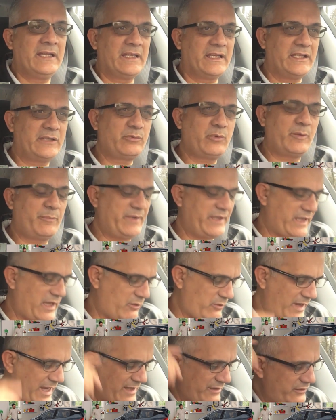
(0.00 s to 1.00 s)
it will be
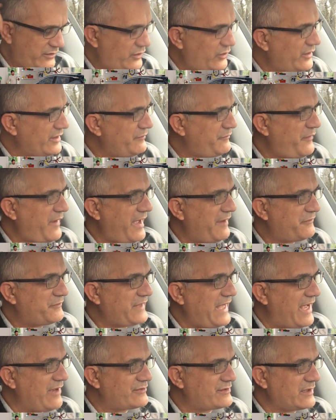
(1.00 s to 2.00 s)
around
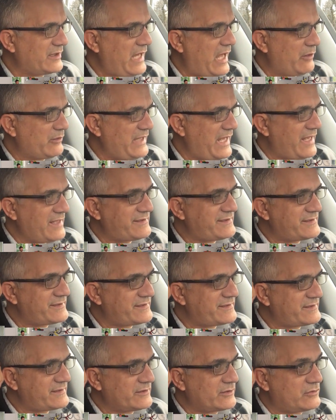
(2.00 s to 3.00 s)
35,000. Now,
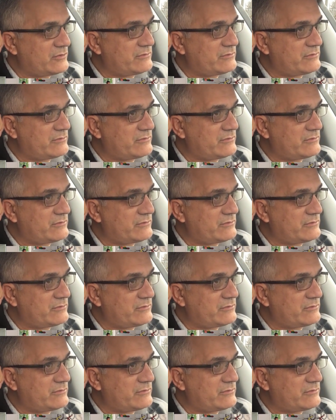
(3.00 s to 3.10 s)
that's,